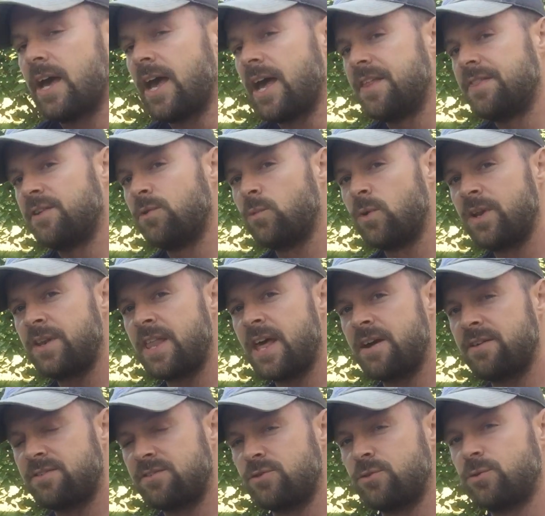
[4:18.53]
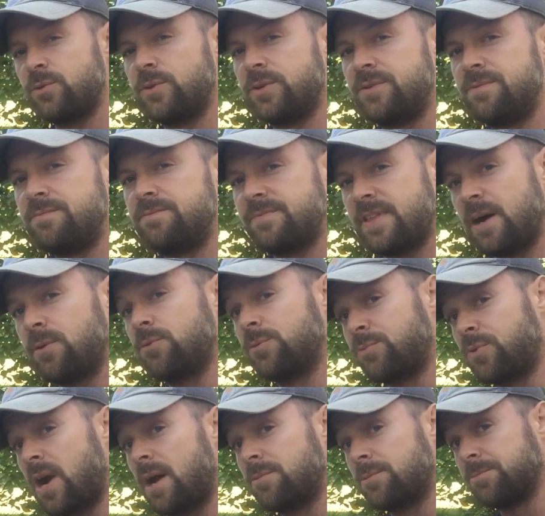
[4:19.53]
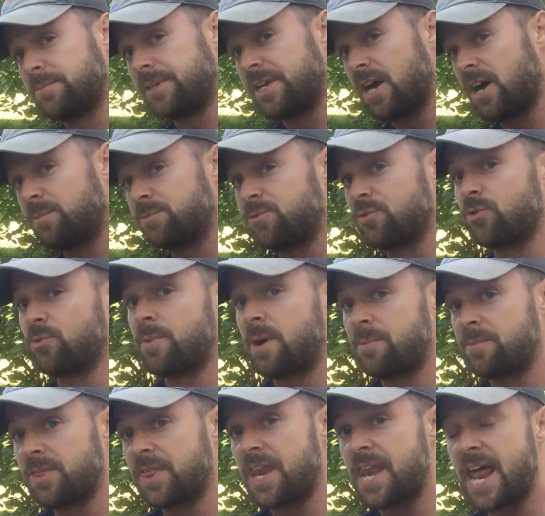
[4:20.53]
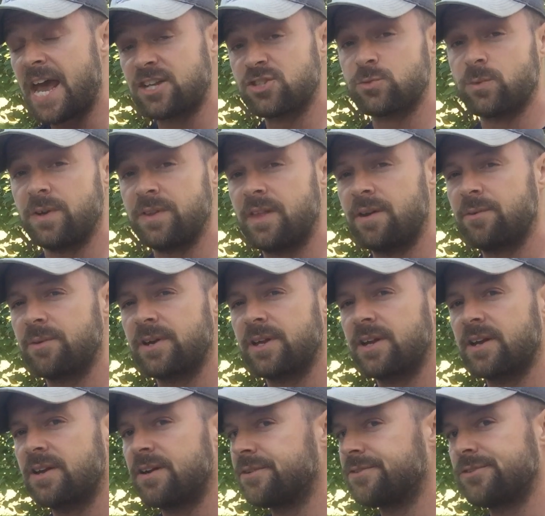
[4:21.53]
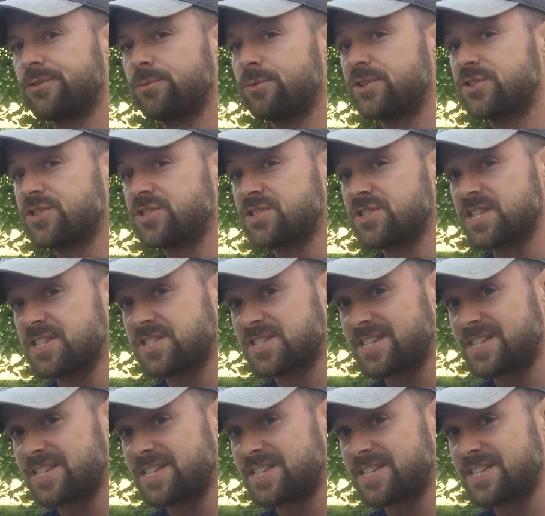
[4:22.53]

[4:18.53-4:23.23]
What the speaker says: And the one that would probably help you remember the next one that we're going to go to, which is the